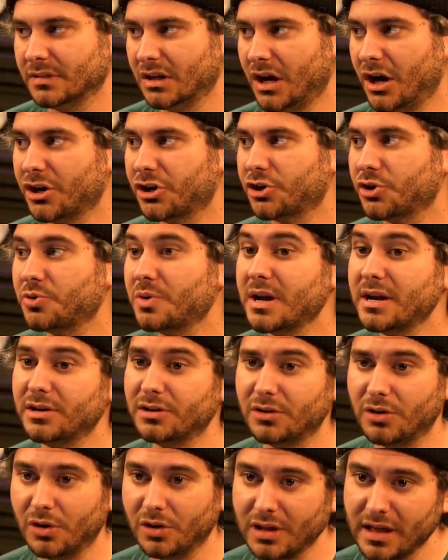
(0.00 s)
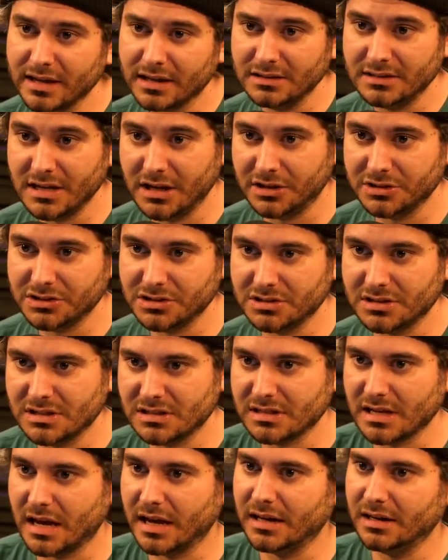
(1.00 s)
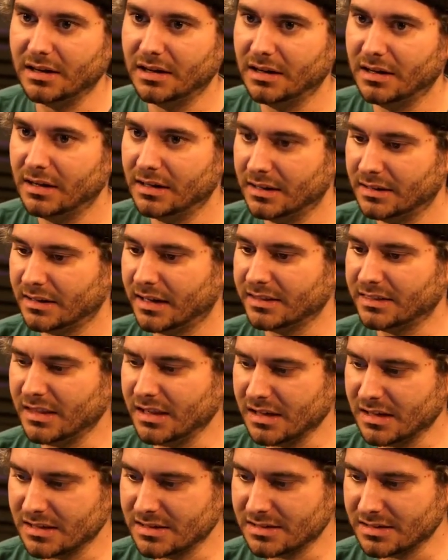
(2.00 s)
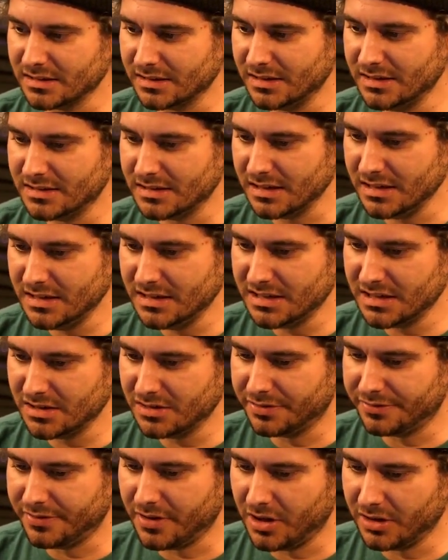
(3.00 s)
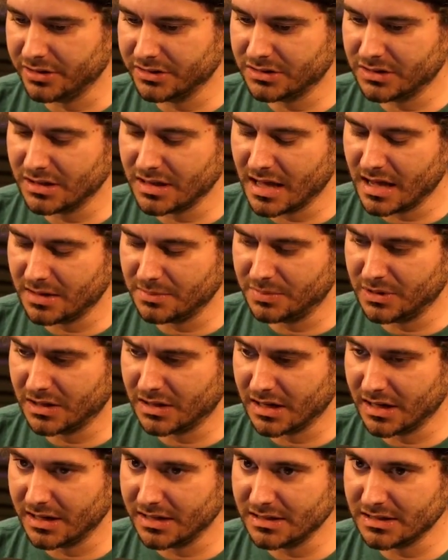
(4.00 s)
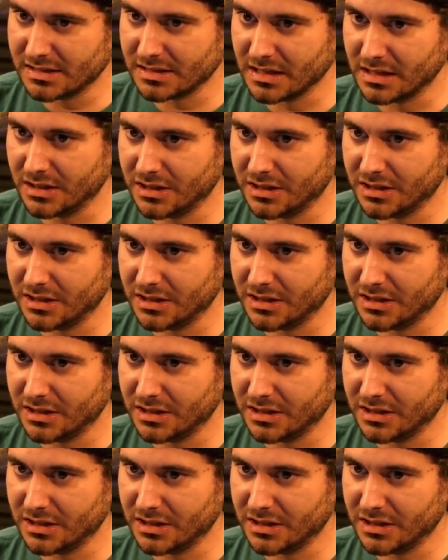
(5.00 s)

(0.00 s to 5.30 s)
a creator or like intelligent design, I think is easy to fall into that because